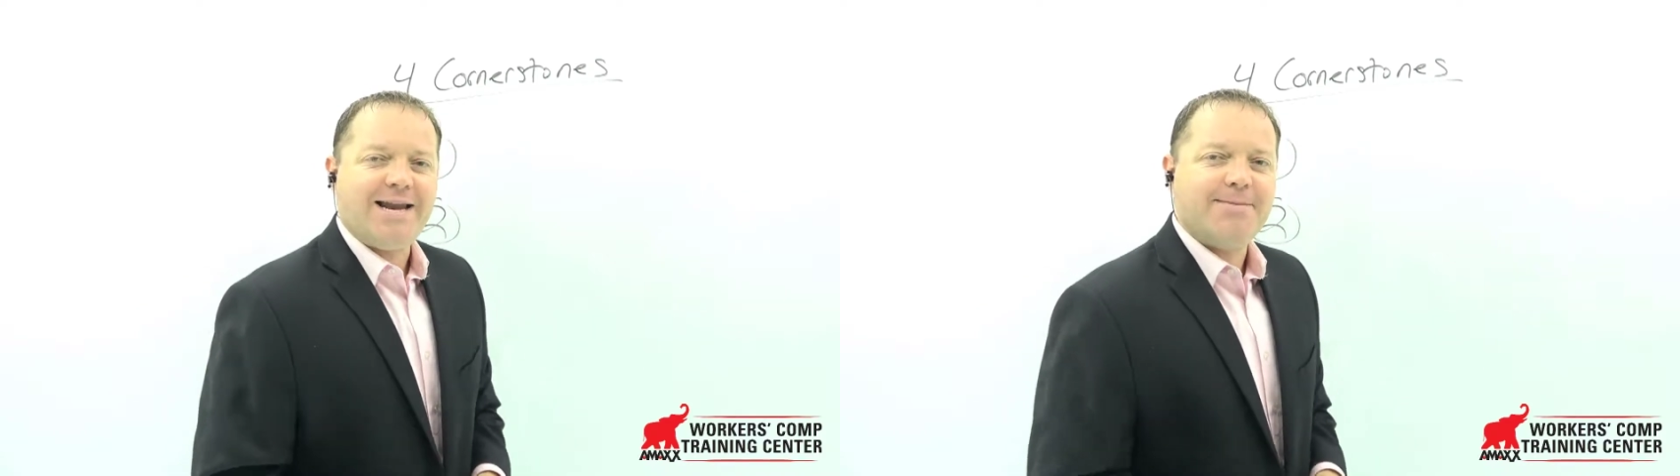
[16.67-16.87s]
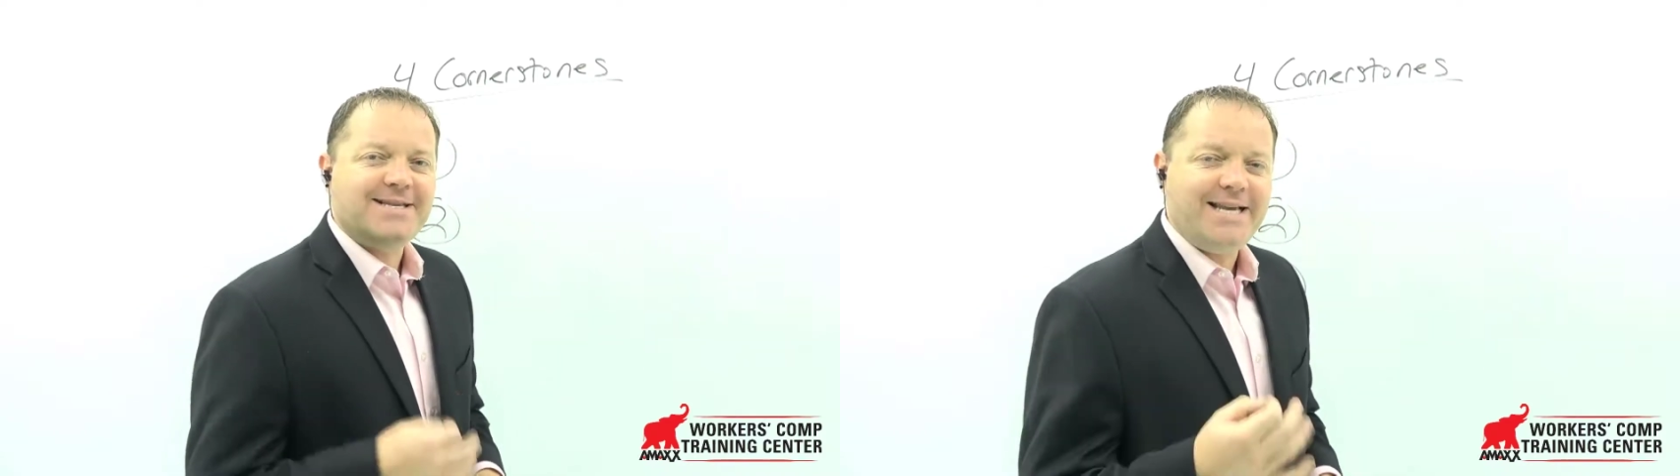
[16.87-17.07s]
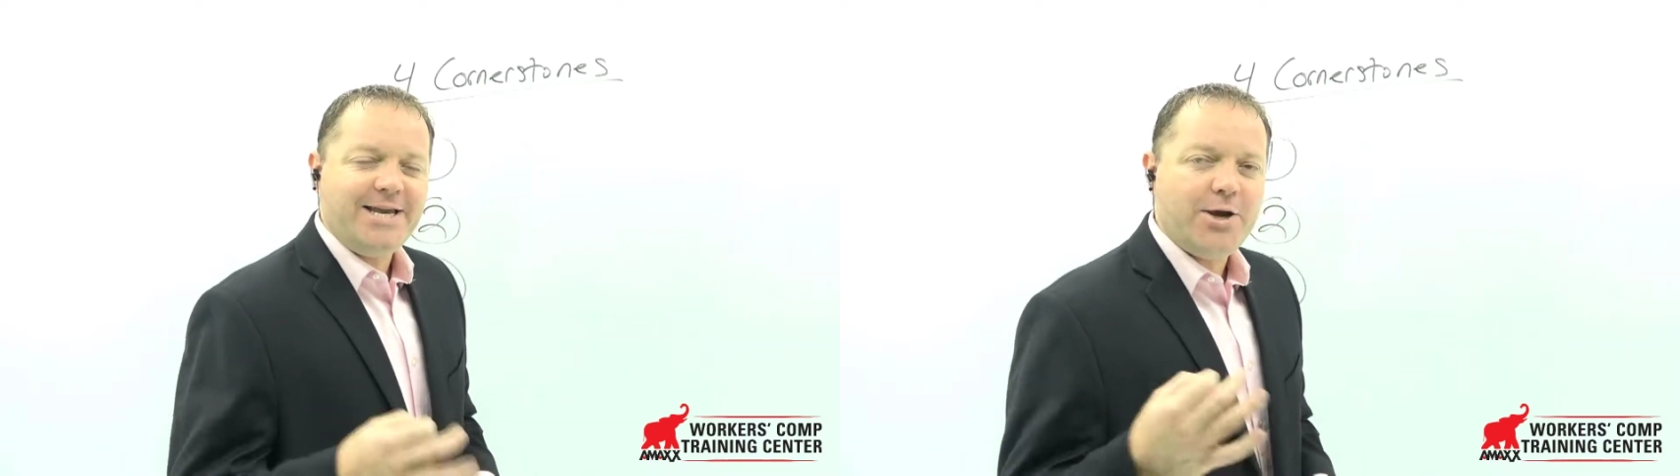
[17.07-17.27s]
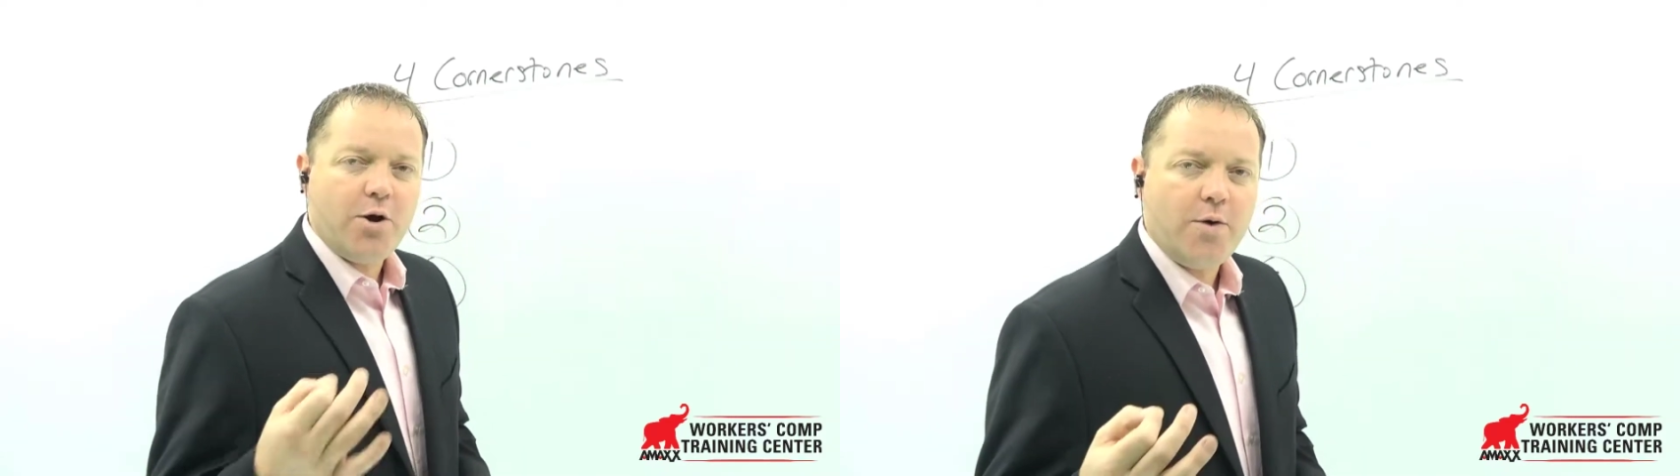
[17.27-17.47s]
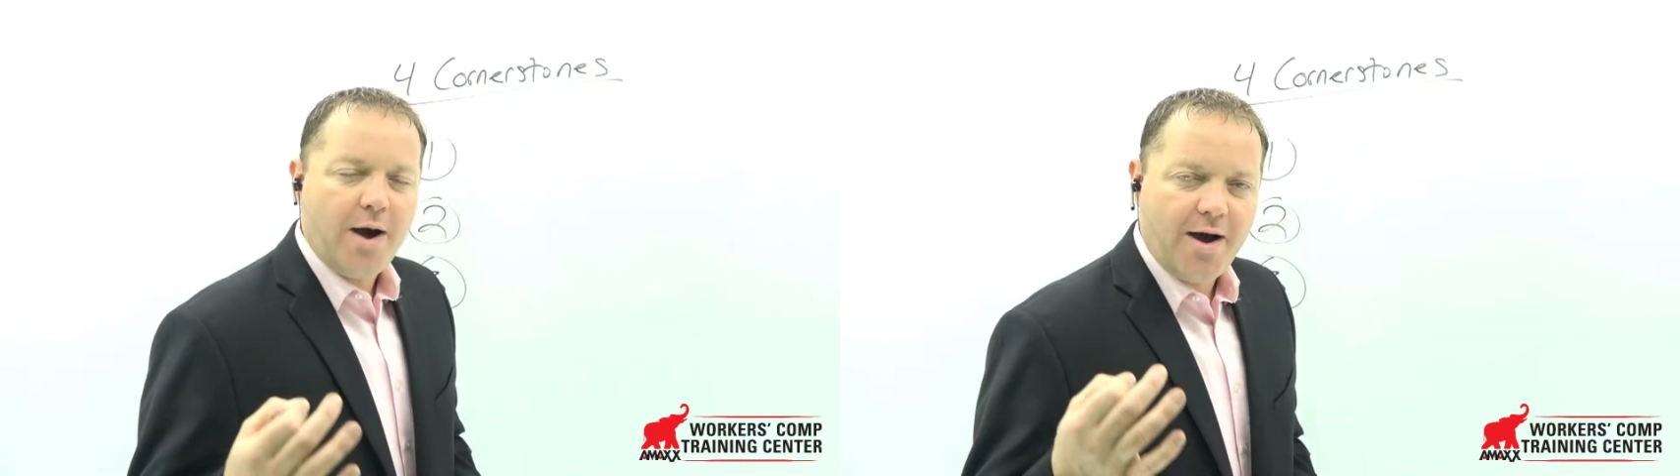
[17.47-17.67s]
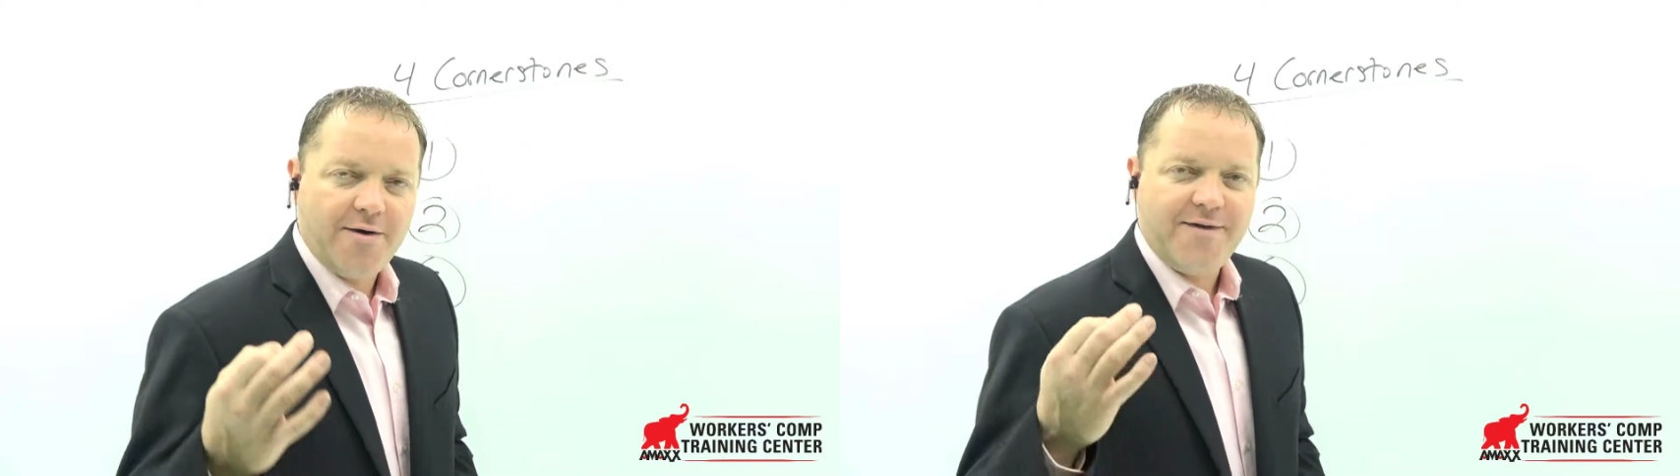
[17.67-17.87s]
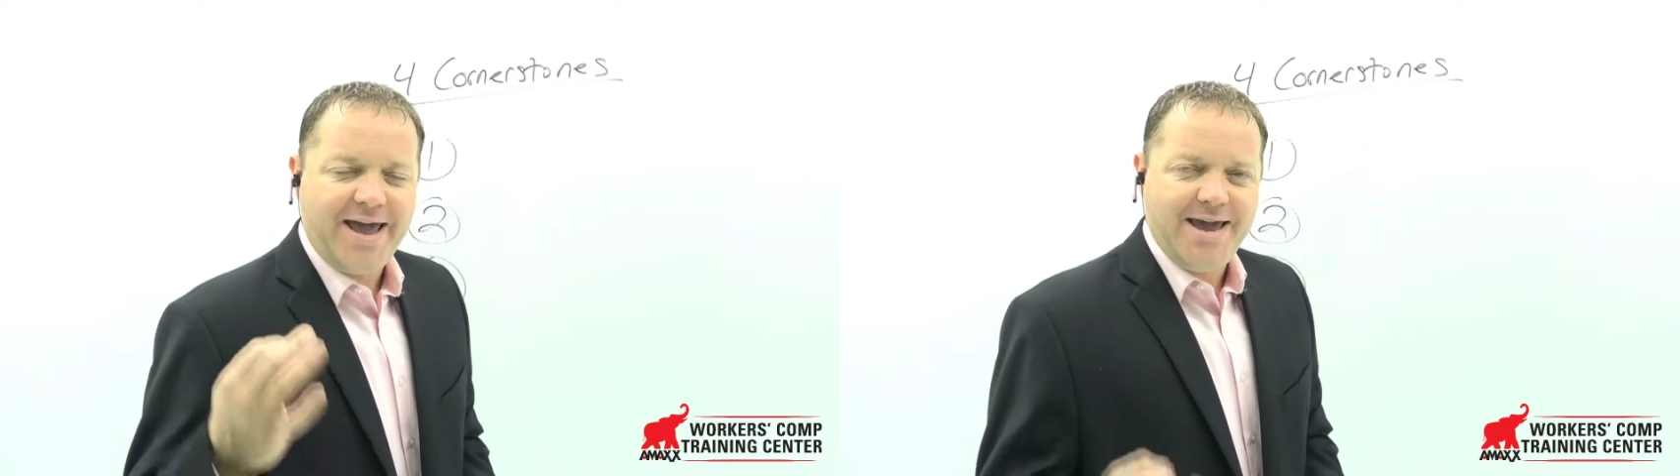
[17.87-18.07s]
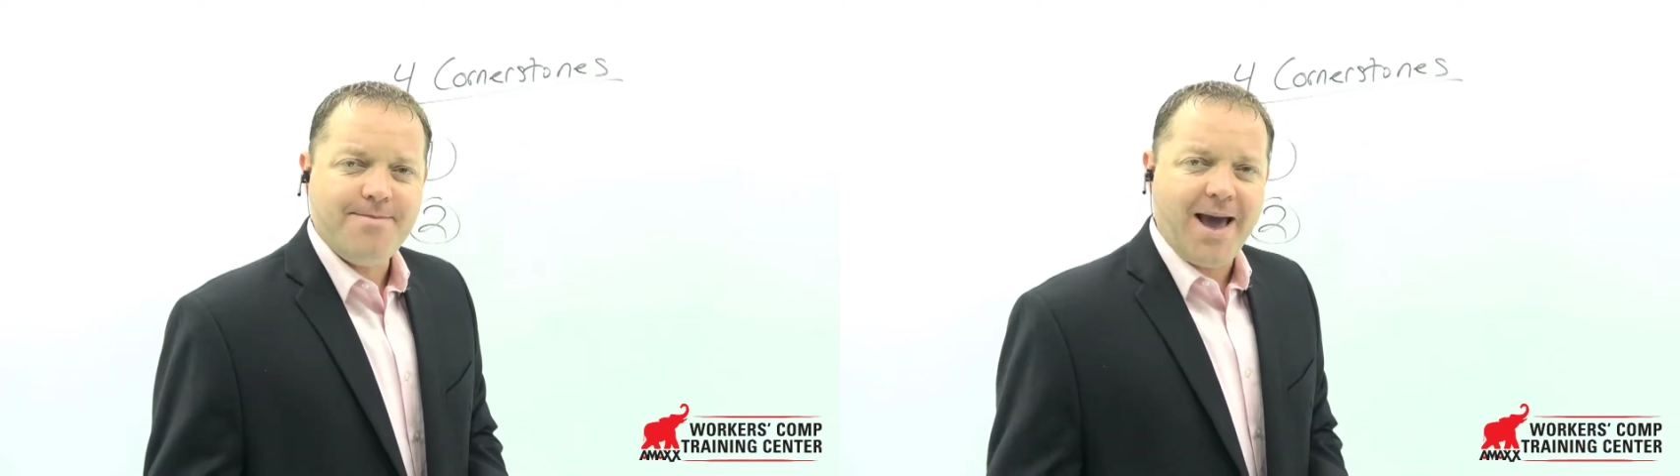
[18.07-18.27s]
and I'm the CEO of
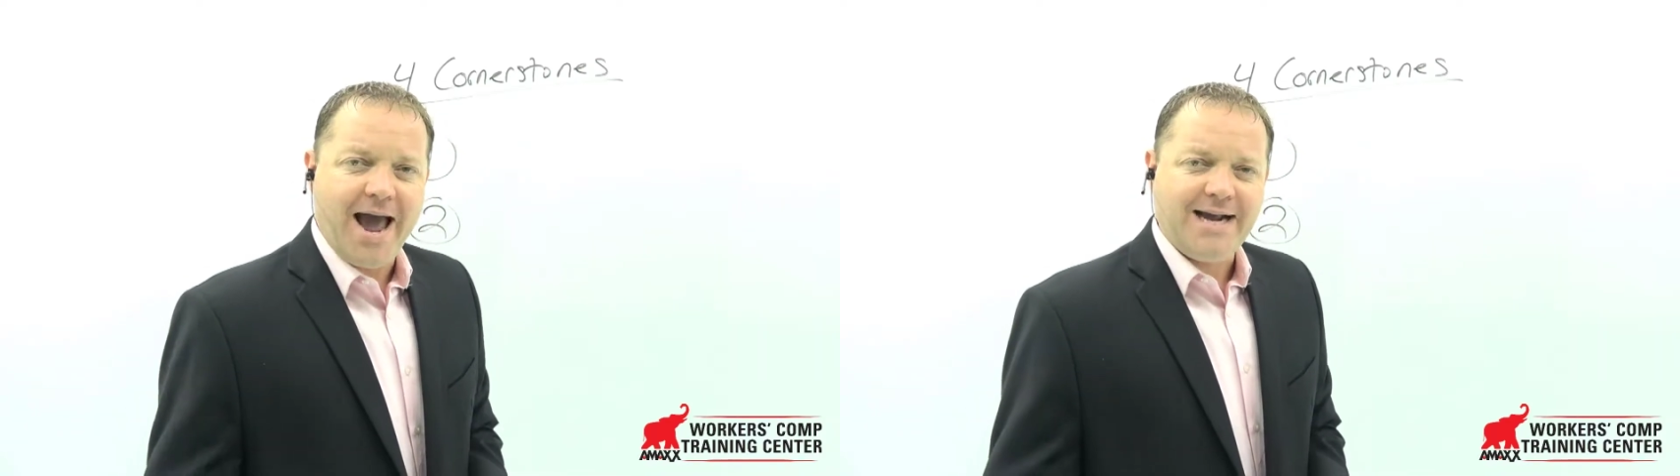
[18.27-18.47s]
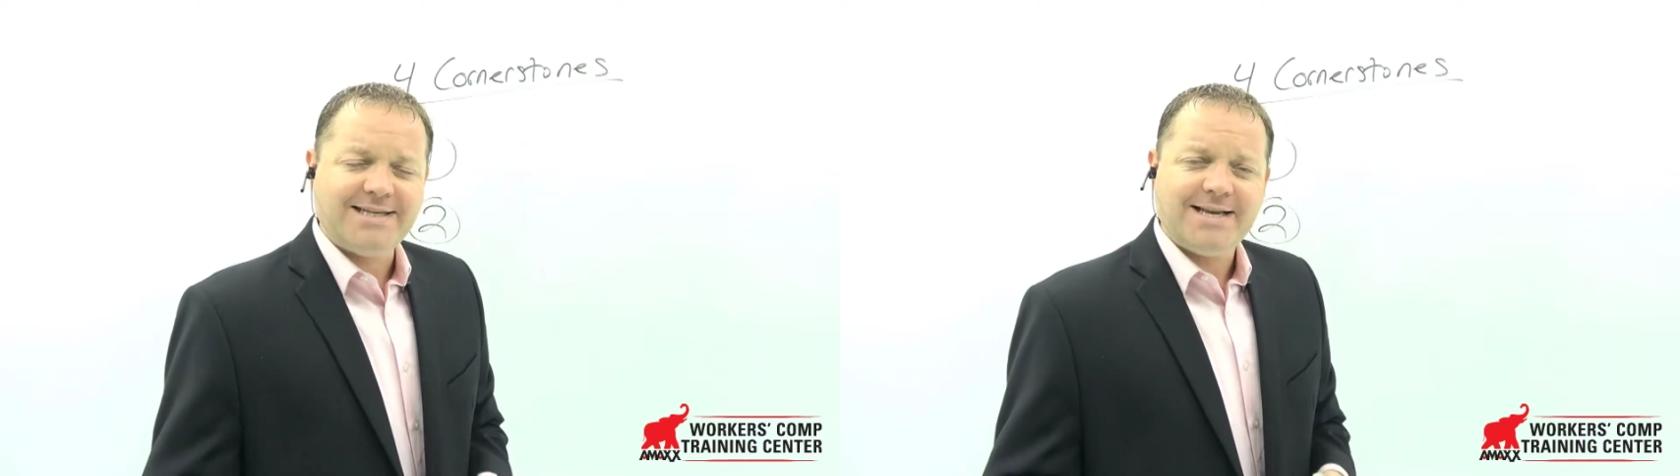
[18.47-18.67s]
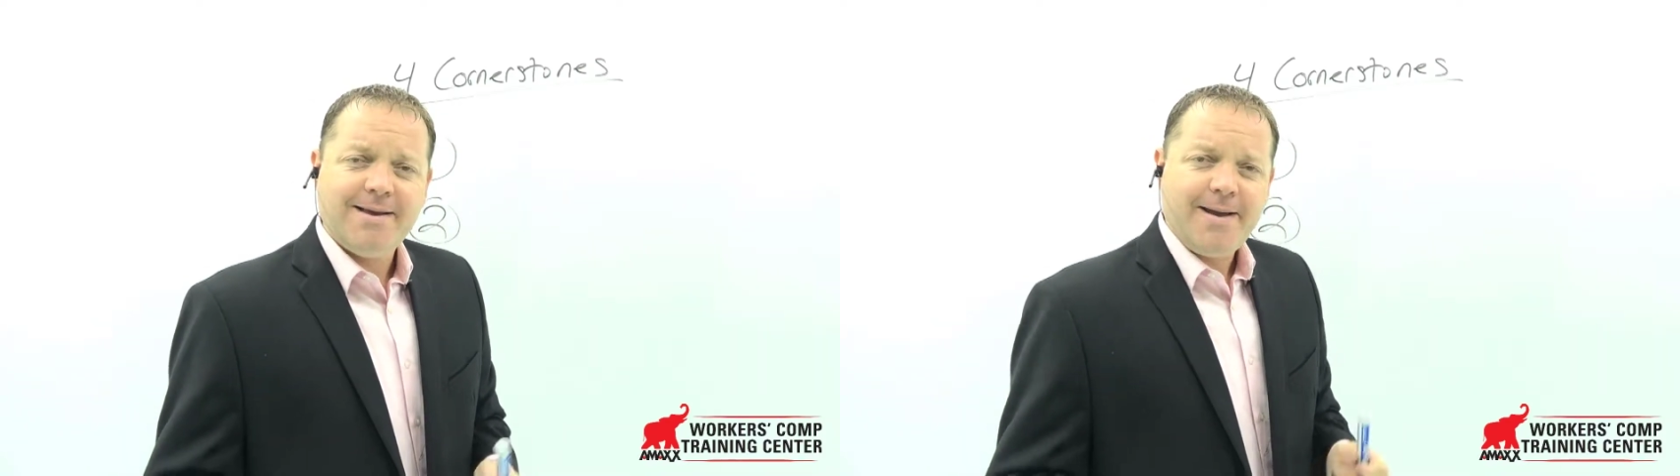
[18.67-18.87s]
Amax.